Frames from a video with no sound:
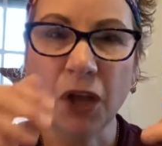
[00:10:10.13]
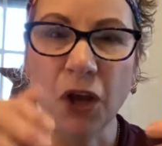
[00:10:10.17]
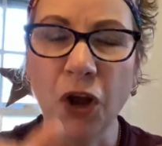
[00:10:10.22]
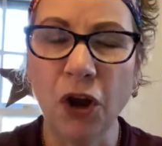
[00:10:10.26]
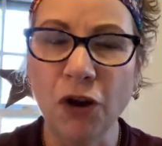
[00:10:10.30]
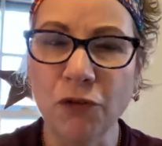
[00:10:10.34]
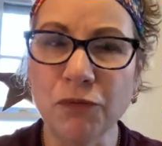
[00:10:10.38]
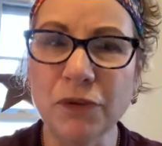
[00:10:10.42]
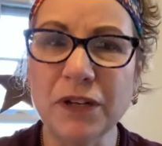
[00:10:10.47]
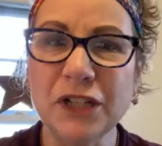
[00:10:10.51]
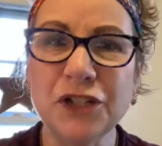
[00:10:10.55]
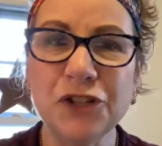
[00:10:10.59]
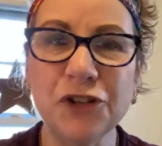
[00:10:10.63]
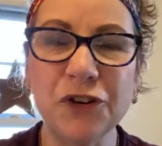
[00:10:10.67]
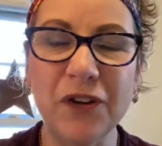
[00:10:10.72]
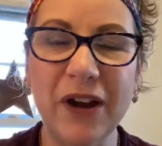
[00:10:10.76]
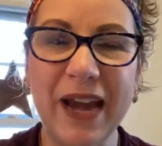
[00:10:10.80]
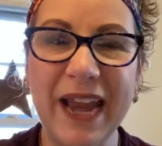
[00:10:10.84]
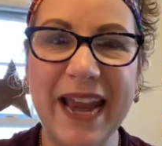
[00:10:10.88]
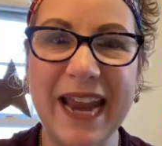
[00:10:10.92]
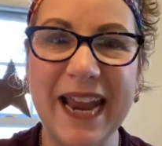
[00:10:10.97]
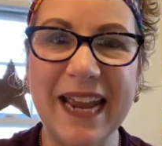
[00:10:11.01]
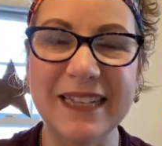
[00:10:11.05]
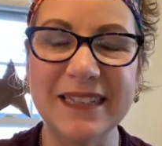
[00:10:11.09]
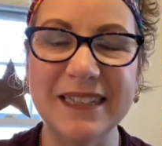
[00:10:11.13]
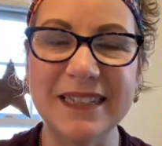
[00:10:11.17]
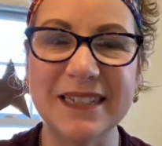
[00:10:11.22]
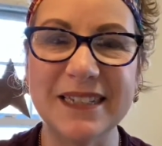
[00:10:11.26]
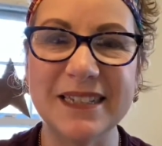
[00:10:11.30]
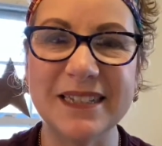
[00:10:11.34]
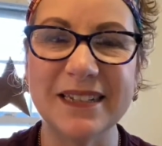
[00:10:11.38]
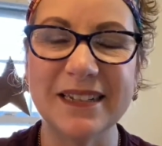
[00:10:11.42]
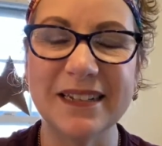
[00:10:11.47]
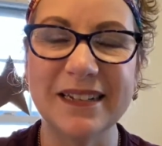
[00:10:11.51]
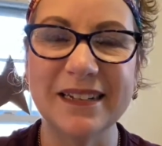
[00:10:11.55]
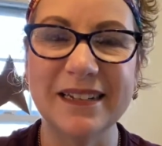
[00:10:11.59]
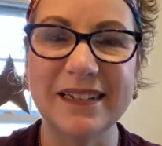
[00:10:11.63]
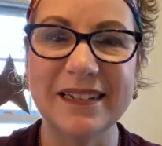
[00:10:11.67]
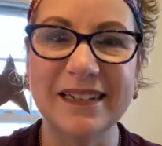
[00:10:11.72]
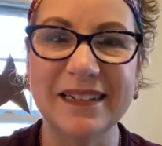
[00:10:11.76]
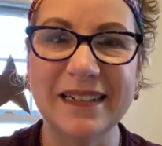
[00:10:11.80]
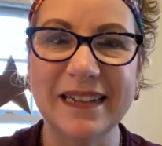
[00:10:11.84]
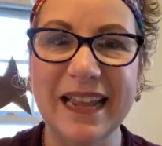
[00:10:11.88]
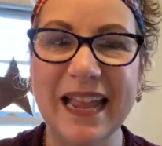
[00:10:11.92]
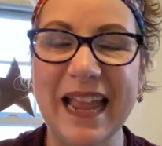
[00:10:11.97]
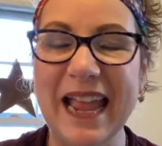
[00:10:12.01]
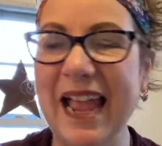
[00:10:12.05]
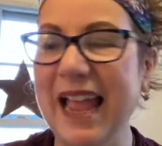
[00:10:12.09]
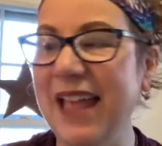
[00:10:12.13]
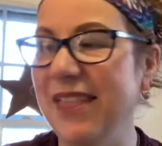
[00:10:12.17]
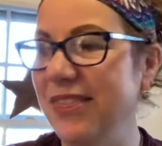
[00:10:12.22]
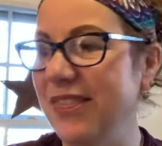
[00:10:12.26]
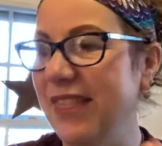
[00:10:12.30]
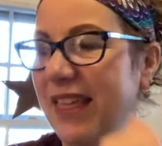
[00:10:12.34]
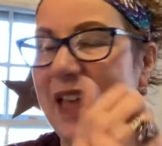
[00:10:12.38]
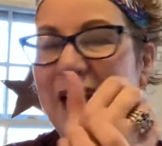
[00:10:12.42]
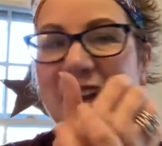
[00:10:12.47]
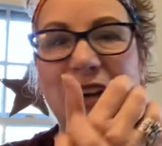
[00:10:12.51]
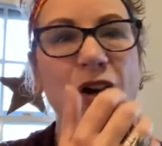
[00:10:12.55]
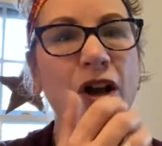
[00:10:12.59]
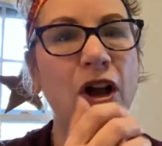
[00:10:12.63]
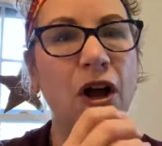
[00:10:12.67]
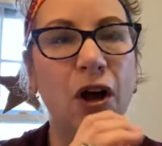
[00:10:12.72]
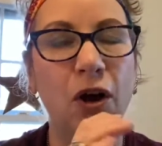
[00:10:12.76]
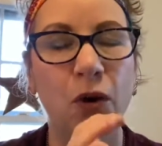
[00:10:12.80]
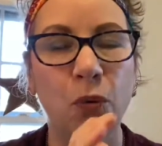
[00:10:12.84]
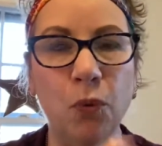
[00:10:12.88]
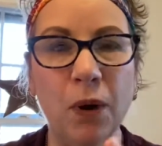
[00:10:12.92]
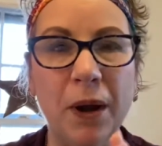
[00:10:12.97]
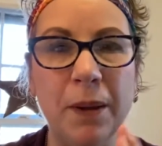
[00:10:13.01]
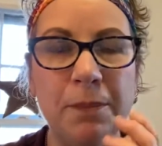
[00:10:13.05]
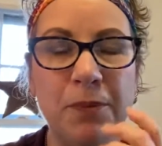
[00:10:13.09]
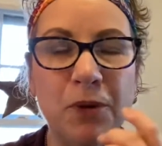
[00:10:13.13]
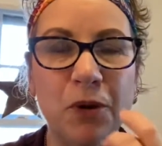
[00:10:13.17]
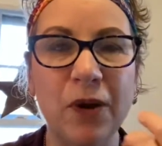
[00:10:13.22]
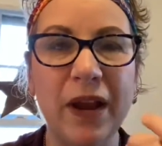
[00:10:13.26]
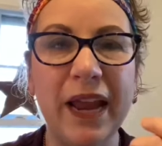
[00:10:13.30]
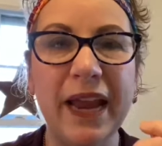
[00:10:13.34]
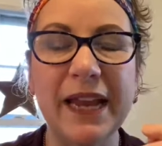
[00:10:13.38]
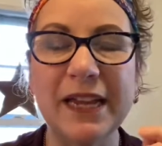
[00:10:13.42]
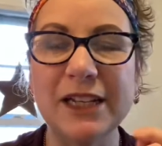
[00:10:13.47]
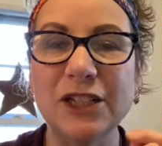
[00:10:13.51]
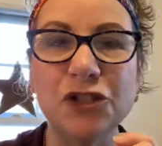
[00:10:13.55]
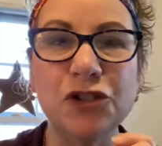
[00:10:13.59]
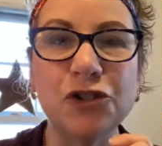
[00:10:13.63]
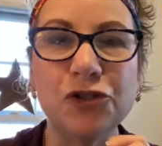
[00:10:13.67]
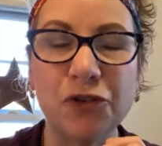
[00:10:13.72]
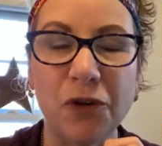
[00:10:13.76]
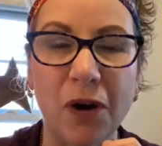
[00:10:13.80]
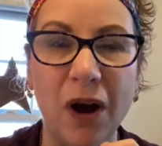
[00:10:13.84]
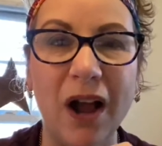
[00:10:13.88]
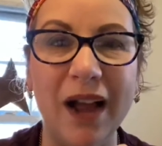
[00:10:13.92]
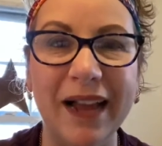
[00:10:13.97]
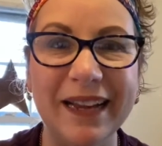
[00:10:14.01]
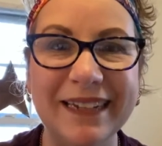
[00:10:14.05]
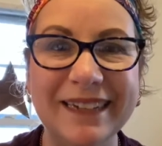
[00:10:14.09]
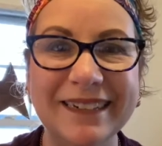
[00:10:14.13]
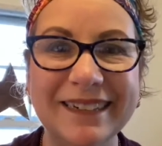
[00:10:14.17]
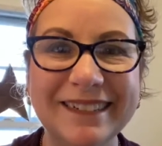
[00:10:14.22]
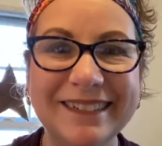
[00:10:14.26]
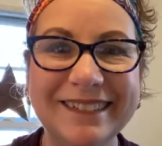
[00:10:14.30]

Rinse your hands and then wipe your hands dry.